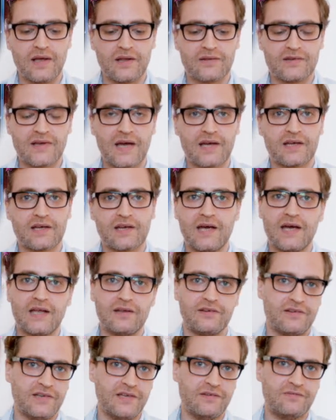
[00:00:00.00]
attack
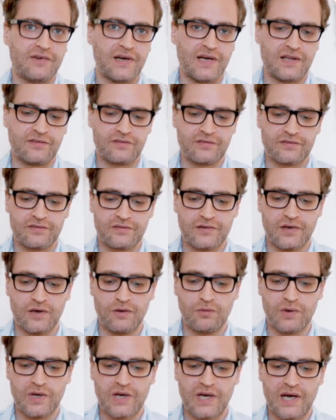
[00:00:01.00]
and defense.
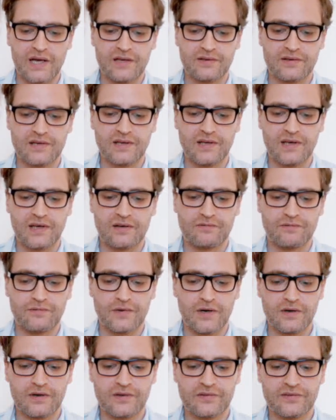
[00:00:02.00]
So what I did at
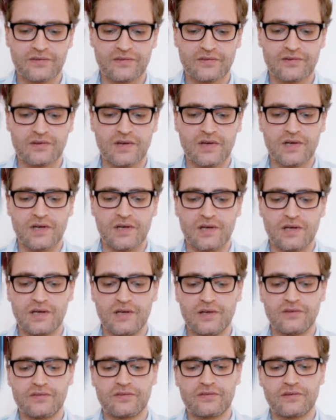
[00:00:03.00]
first
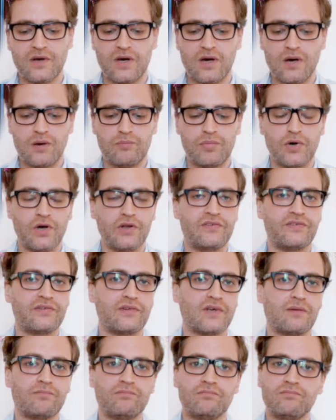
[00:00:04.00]
is put
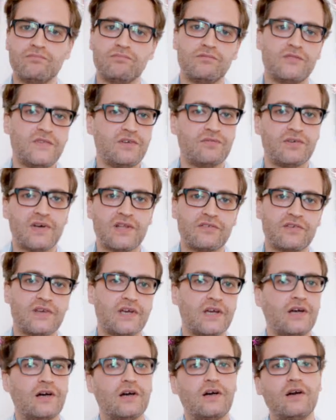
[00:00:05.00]
some defense
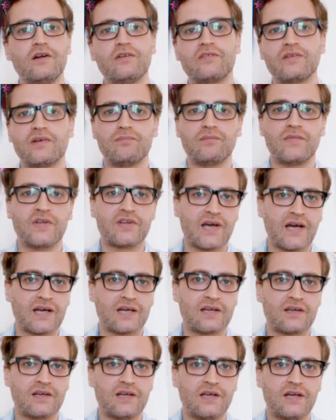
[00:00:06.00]
gear, some
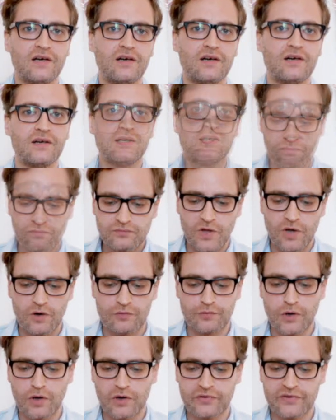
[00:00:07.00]
attack gear.
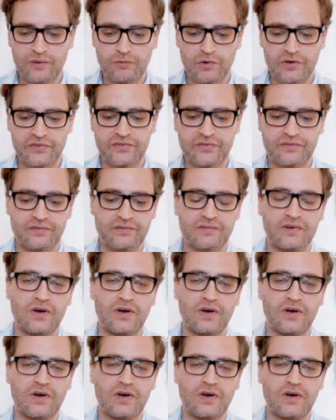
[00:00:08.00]
Of course I was